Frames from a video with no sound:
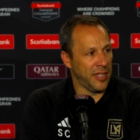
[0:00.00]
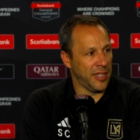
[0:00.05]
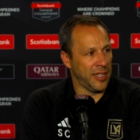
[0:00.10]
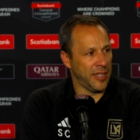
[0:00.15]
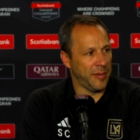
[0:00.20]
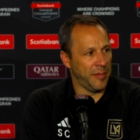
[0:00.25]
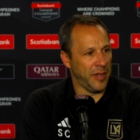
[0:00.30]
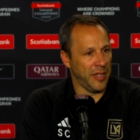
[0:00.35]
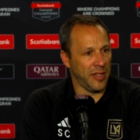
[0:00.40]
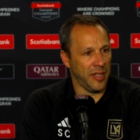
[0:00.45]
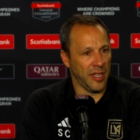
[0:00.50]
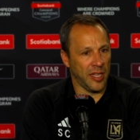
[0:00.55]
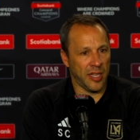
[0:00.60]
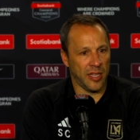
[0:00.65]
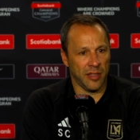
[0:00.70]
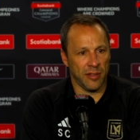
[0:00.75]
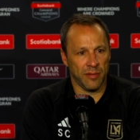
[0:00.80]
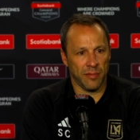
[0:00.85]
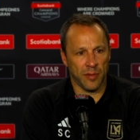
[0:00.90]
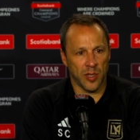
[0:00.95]
I think
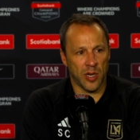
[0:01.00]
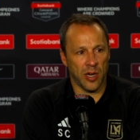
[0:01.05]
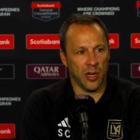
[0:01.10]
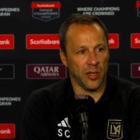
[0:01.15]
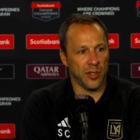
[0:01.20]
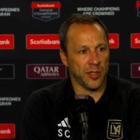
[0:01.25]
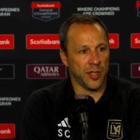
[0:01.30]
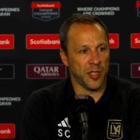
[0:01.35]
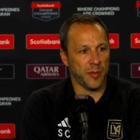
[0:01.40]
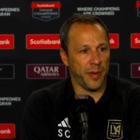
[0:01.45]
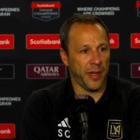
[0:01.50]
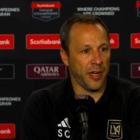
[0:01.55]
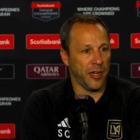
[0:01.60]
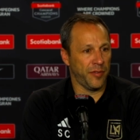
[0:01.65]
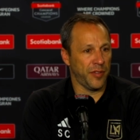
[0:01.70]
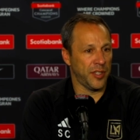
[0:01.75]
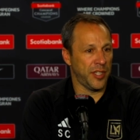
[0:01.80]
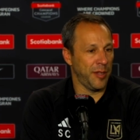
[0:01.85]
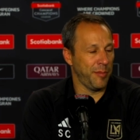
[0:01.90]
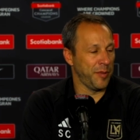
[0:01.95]
Carlos gets better
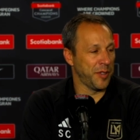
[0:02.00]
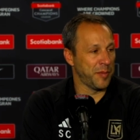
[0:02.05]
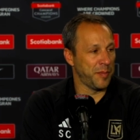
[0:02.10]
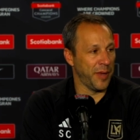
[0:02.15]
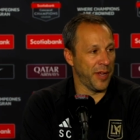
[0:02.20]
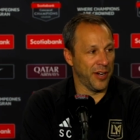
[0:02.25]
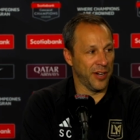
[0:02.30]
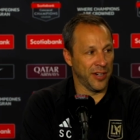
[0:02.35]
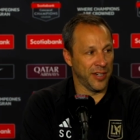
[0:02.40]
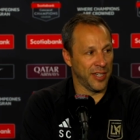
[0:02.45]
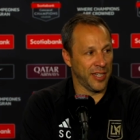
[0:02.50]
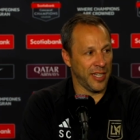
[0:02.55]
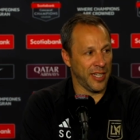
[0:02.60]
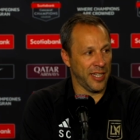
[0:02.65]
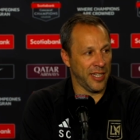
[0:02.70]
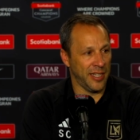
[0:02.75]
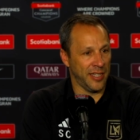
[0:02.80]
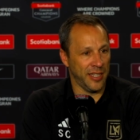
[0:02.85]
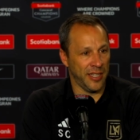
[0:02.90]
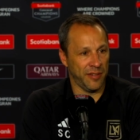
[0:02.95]
if the team gets better,
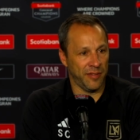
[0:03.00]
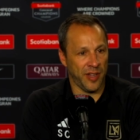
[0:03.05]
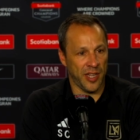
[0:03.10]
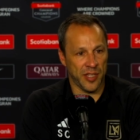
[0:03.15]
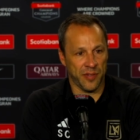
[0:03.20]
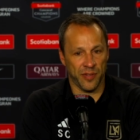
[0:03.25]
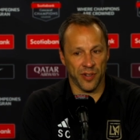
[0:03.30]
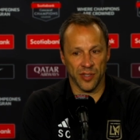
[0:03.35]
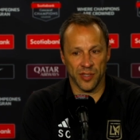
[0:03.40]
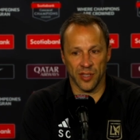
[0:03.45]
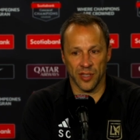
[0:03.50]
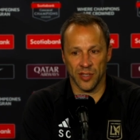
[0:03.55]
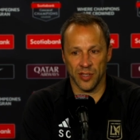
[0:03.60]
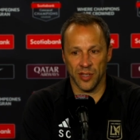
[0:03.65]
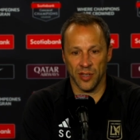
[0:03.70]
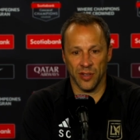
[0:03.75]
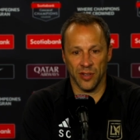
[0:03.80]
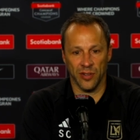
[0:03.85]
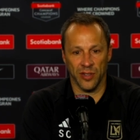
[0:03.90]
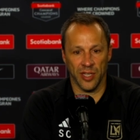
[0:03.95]
and vice versa.
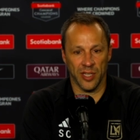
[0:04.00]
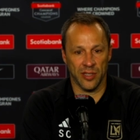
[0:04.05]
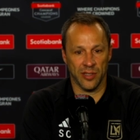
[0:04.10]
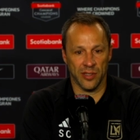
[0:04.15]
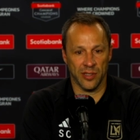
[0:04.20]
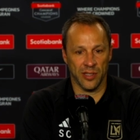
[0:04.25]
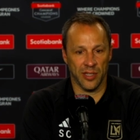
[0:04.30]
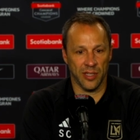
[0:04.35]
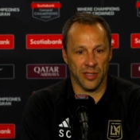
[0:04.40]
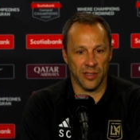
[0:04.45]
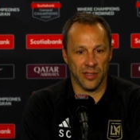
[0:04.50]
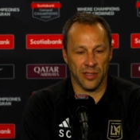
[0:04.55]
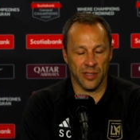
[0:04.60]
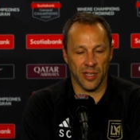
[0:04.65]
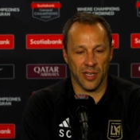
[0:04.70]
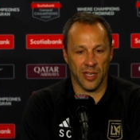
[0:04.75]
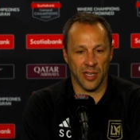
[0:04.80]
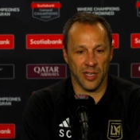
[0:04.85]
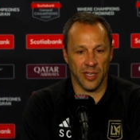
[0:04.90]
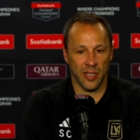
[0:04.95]
So it's
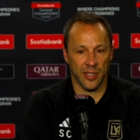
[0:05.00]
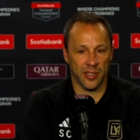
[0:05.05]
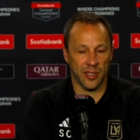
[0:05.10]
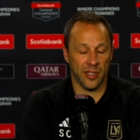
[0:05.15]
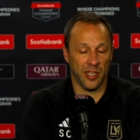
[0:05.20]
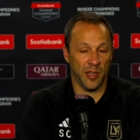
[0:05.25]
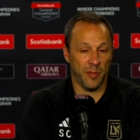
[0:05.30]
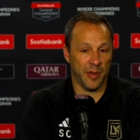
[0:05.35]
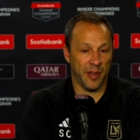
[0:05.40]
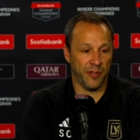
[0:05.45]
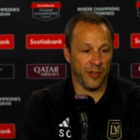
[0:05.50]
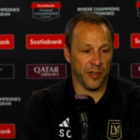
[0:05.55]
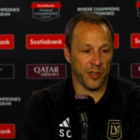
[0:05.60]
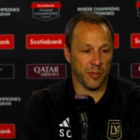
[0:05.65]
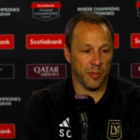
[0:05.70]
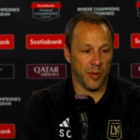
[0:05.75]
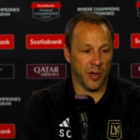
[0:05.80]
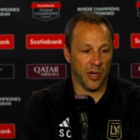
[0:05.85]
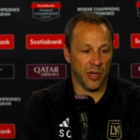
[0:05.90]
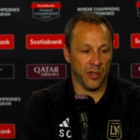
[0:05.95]
a team effort
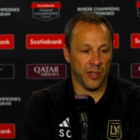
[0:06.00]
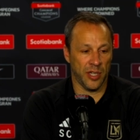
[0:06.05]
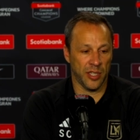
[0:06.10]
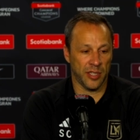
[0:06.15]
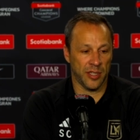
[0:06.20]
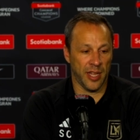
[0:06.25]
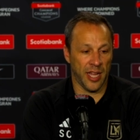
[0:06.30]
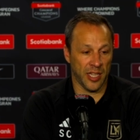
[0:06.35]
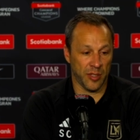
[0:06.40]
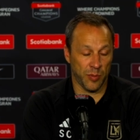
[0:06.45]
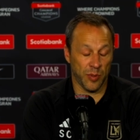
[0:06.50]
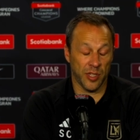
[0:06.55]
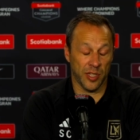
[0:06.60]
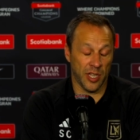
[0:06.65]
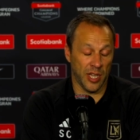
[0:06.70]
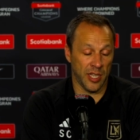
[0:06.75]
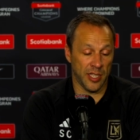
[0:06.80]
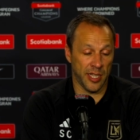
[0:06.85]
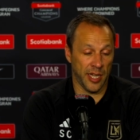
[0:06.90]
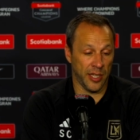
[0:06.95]
tomorrow, and that's what it's
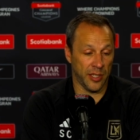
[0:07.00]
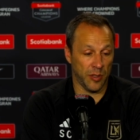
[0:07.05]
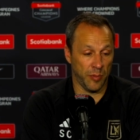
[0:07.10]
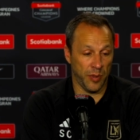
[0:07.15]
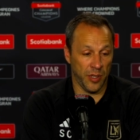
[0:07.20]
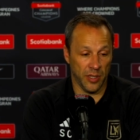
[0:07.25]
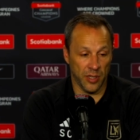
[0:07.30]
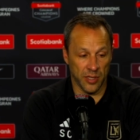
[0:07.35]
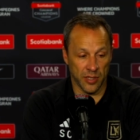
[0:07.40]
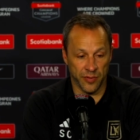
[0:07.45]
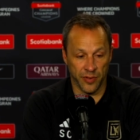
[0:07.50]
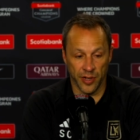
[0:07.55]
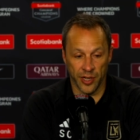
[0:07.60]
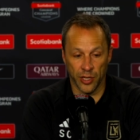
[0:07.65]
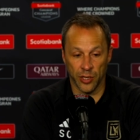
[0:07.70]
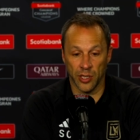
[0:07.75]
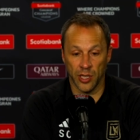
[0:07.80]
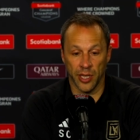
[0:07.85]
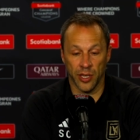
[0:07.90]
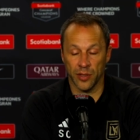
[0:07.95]
going to take to beat this very
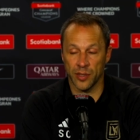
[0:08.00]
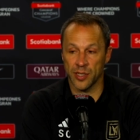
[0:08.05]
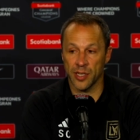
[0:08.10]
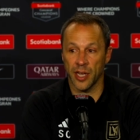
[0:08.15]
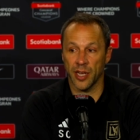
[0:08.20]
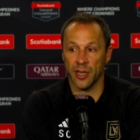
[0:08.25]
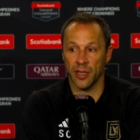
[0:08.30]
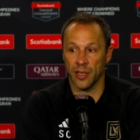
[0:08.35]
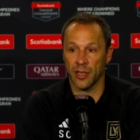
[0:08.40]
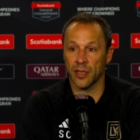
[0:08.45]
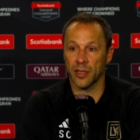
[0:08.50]
good León side.